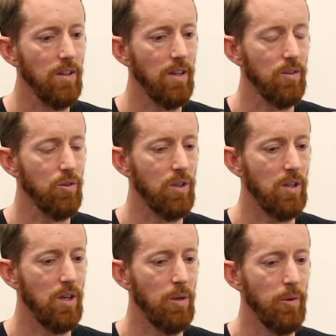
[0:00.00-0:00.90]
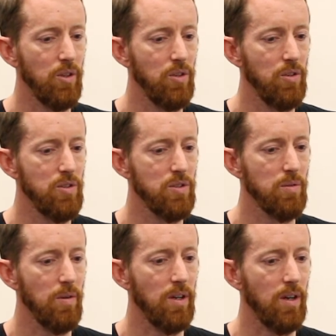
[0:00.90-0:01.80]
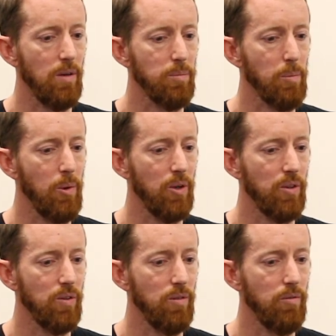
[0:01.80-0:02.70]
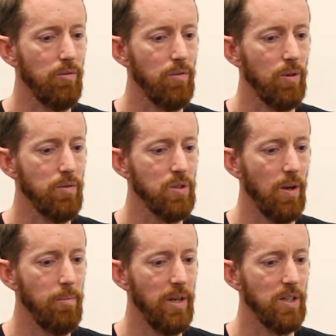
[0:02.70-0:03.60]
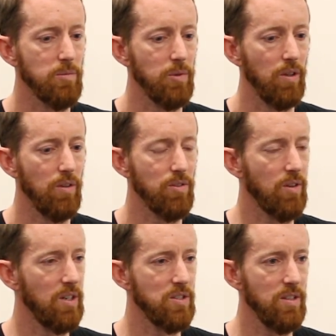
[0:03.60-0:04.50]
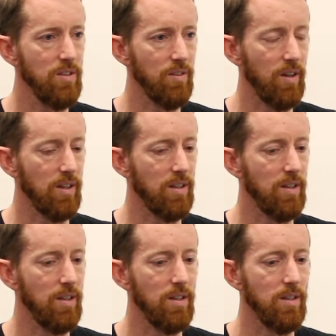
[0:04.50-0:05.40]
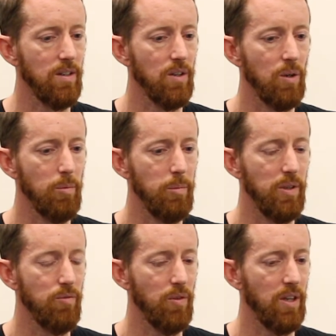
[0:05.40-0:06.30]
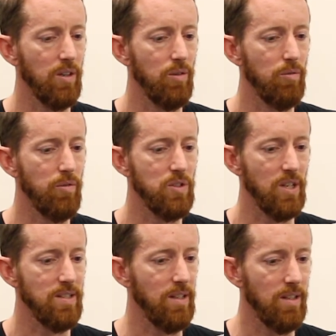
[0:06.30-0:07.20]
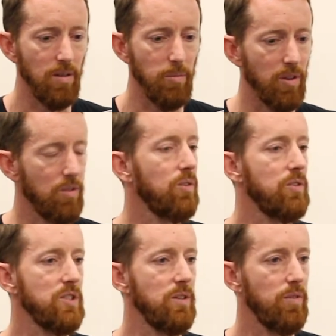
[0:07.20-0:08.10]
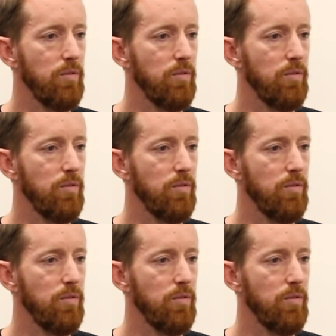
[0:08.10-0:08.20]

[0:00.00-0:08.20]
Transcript: Yeah, look, I'm a huge proponent of time management strategies. Like I'm a big fan of the GTD methodology, if you're